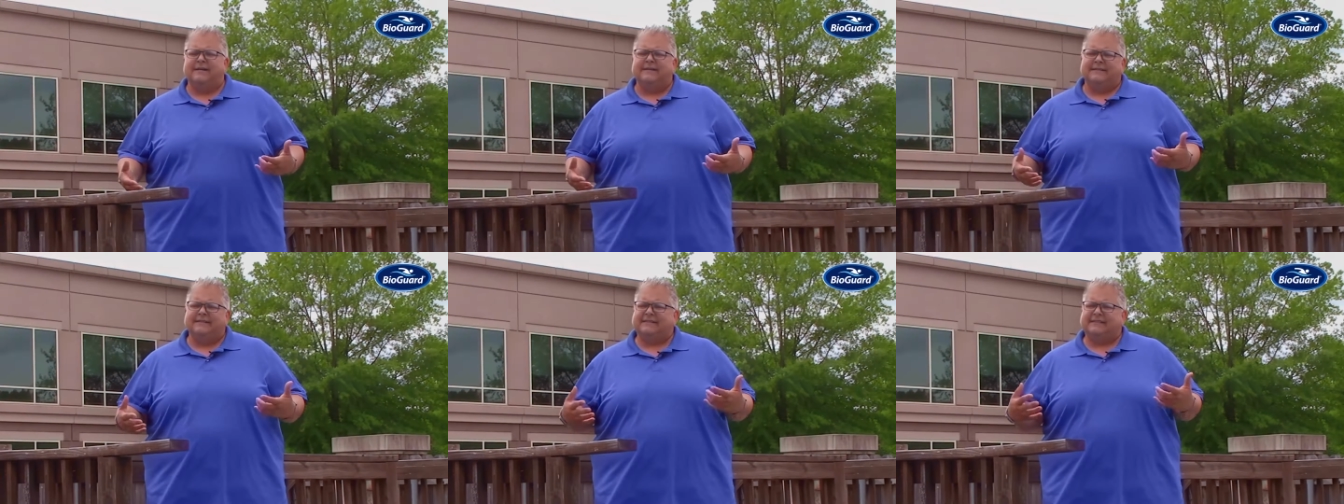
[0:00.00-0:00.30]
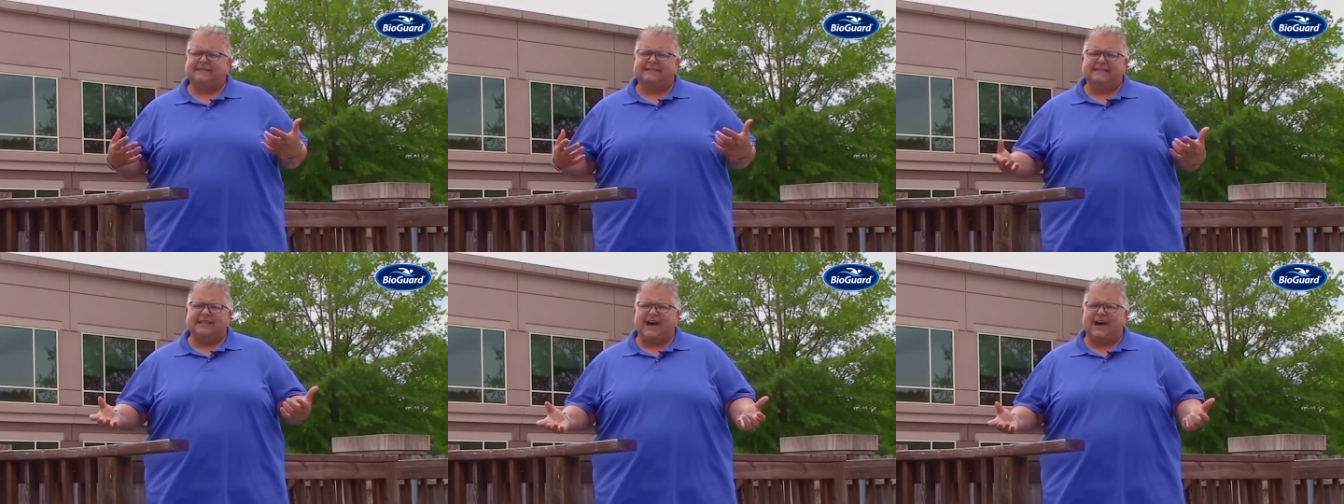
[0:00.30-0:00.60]
This
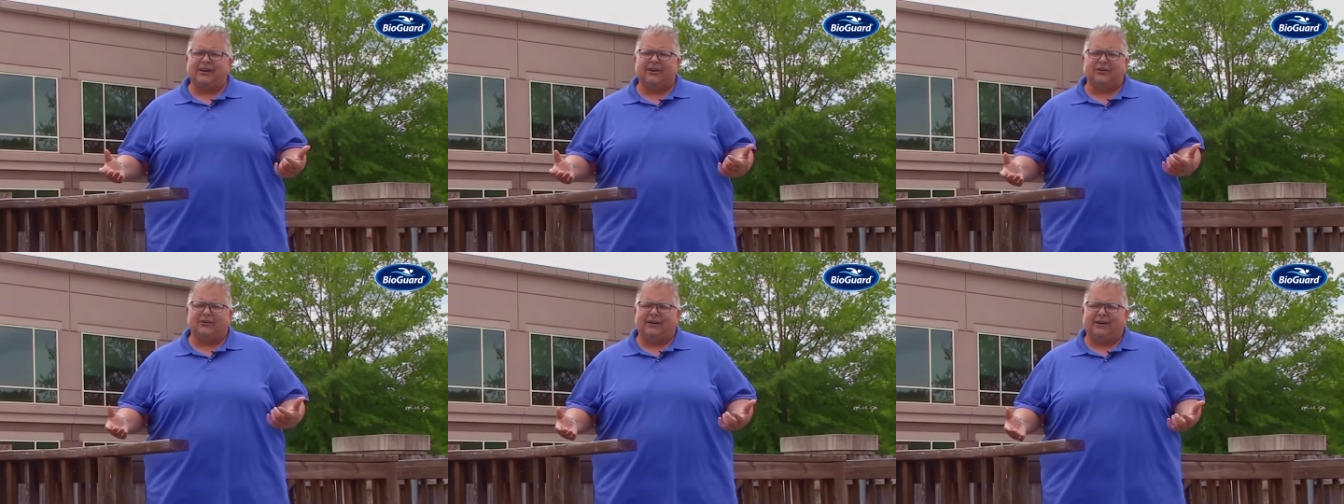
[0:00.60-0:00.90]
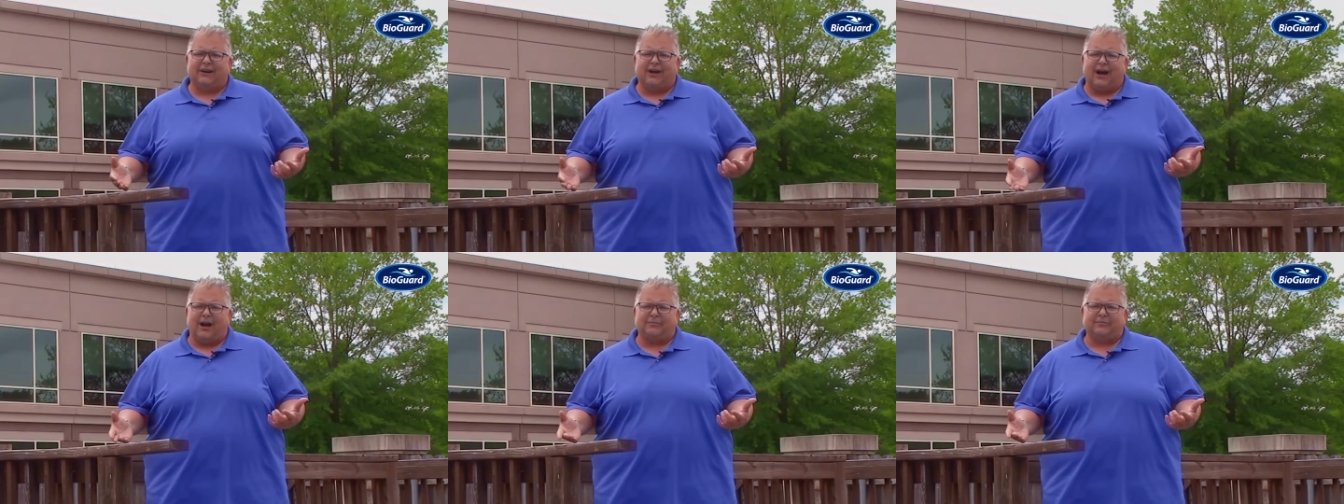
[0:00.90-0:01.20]
is not a
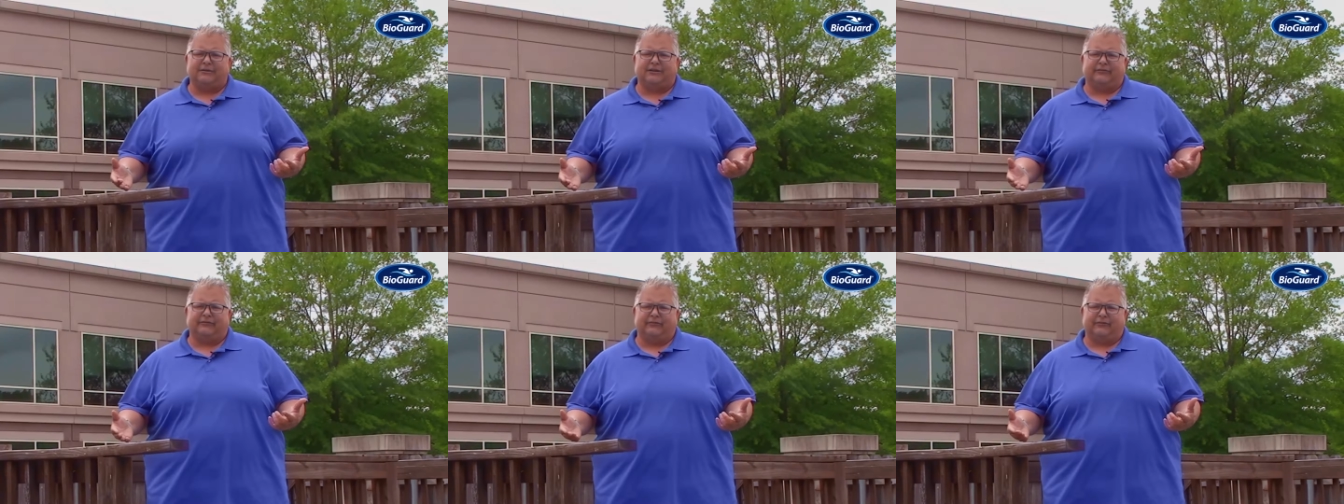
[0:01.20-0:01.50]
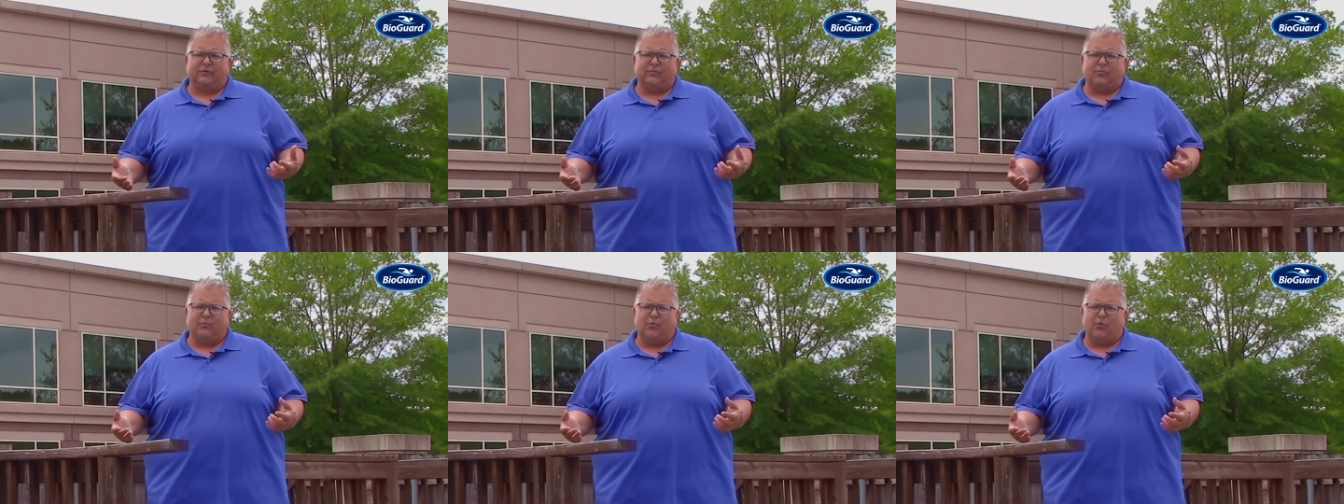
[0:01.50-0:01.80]
great option
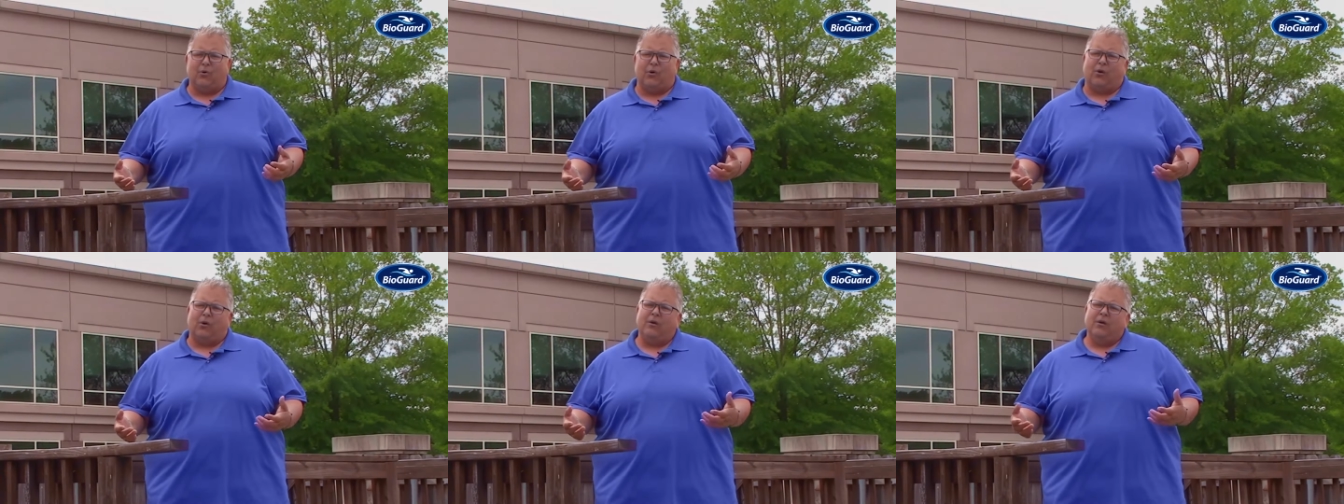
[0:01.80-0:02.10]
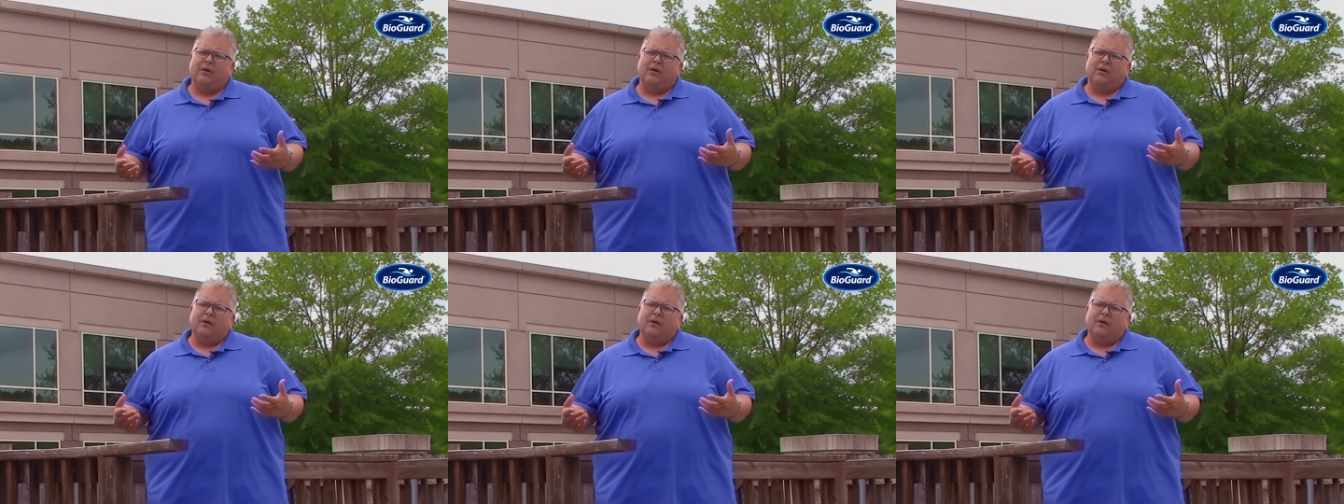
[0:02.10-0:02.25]
for the pool.